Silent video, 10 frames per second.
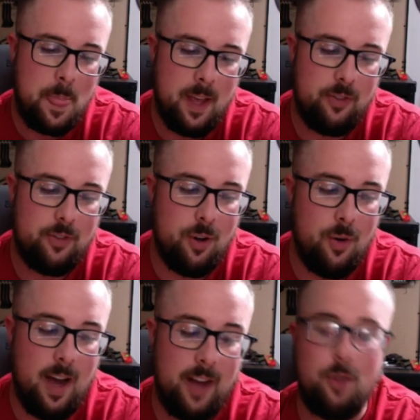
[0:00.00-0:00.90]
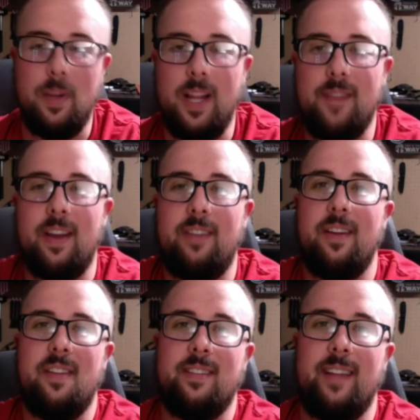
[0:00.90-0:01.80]
So I do believe I
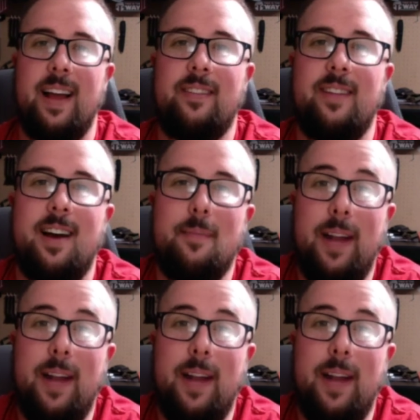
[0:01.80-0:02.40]
said this last time,